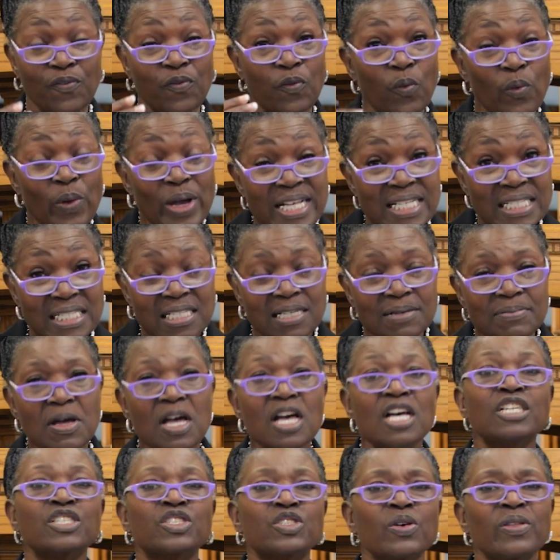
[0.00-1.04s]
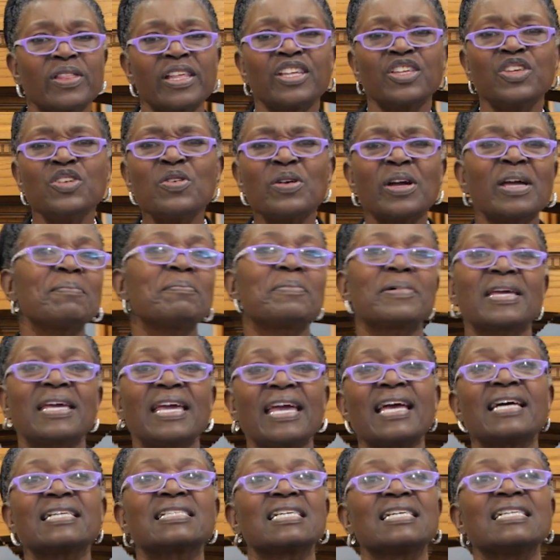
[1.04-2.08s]
of wisdom, so that you can
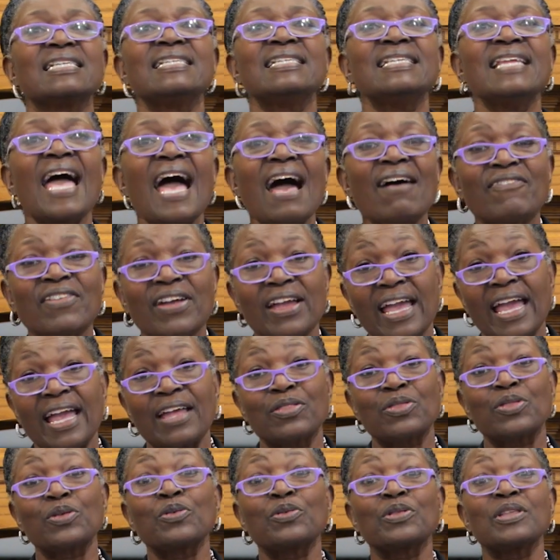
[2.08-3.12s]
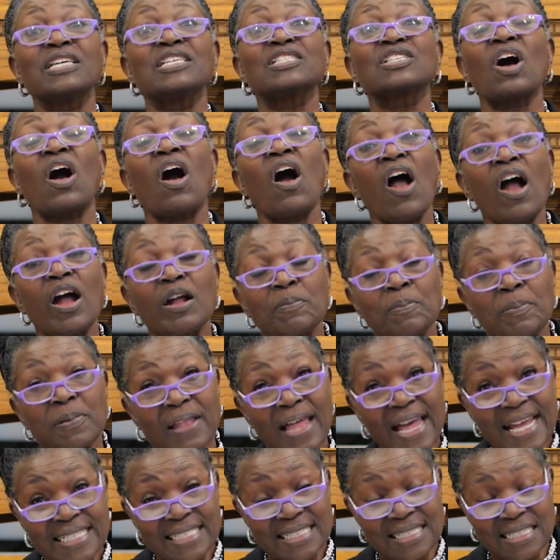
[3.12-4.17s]
begin to navigate through these hard
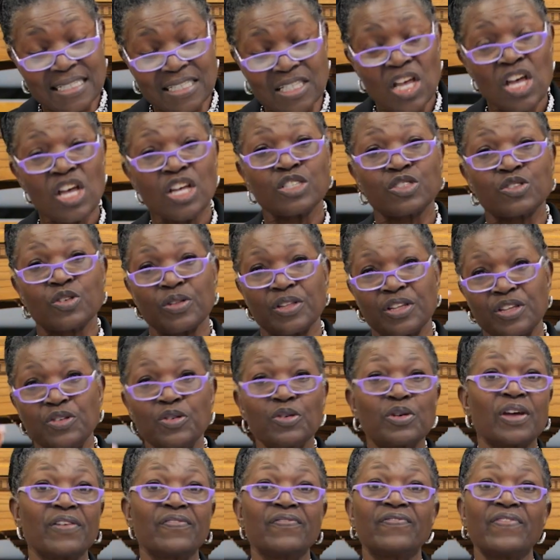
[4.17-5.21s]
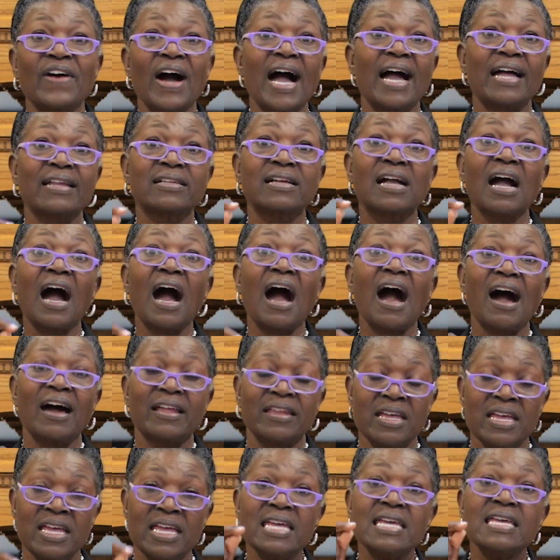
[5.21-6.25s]
places so that you can find
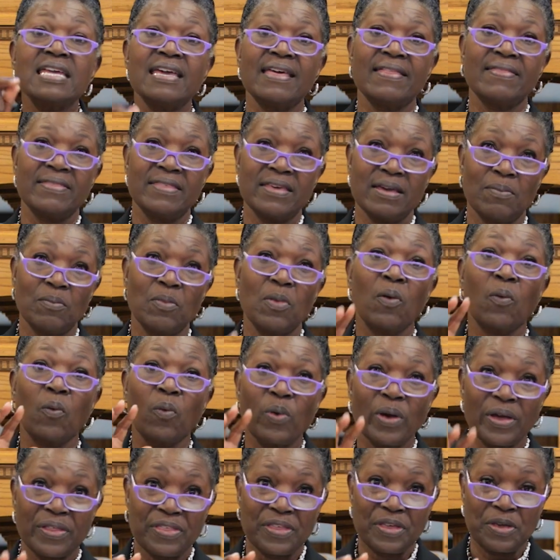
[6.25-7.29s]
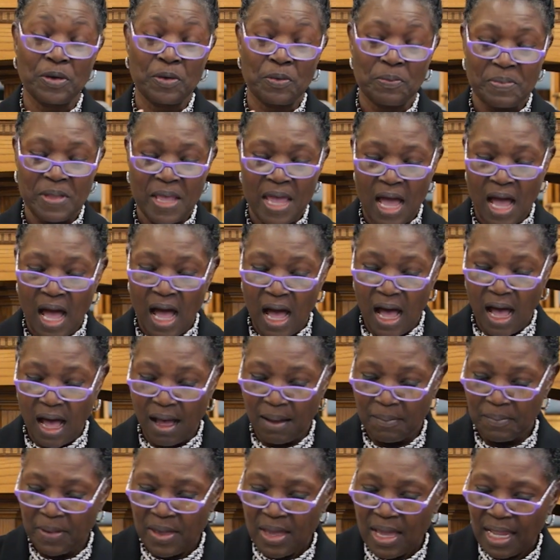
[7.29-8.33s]
God in them with you.
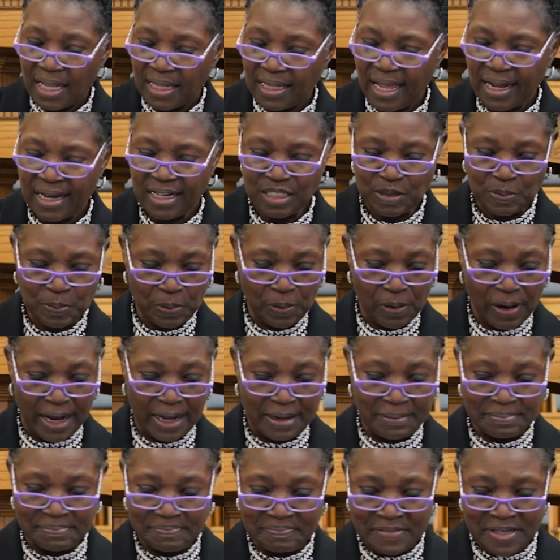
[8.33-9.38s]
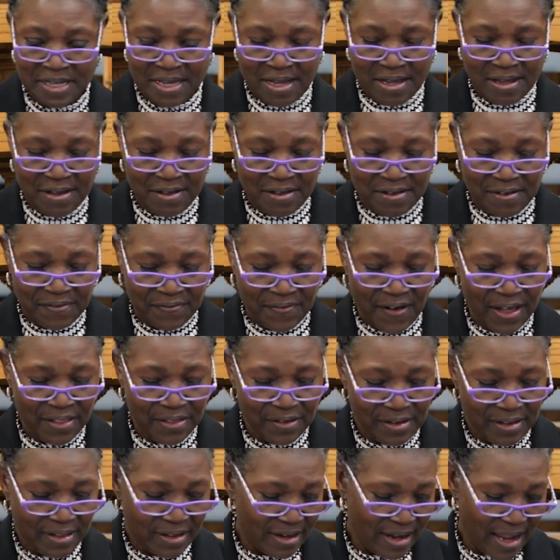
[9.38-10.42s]
Let us pray.
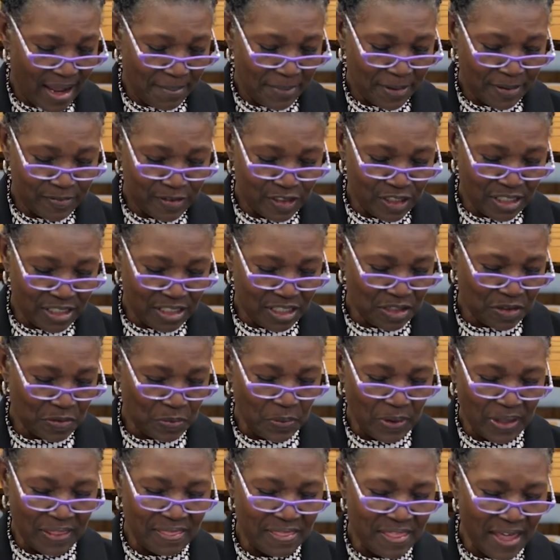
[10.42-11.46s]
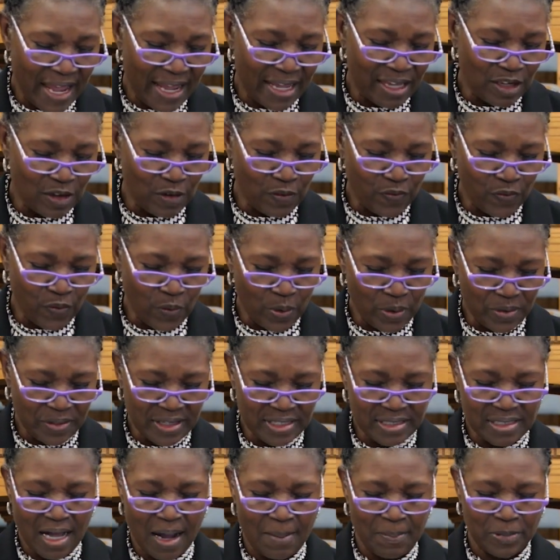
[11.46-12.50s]
Father, in the name of Jesus, we thank you for
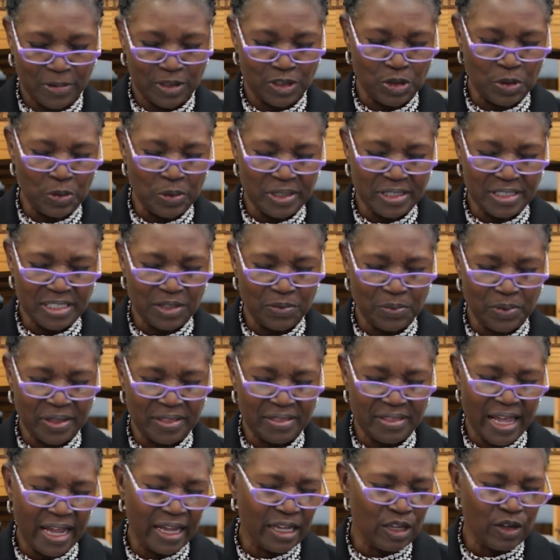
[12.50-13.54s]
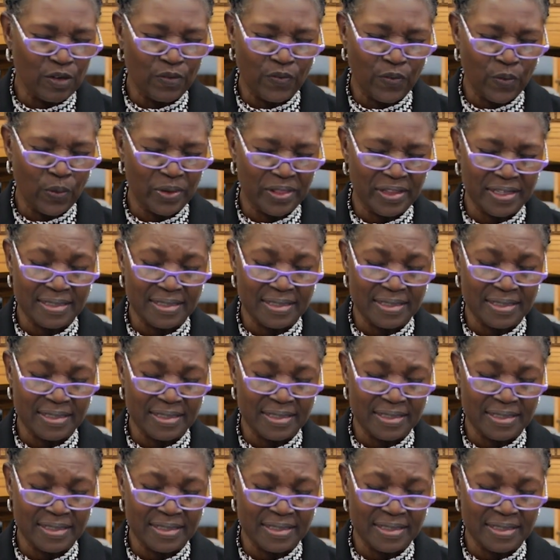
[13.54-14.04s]
this opportunity. We thank you for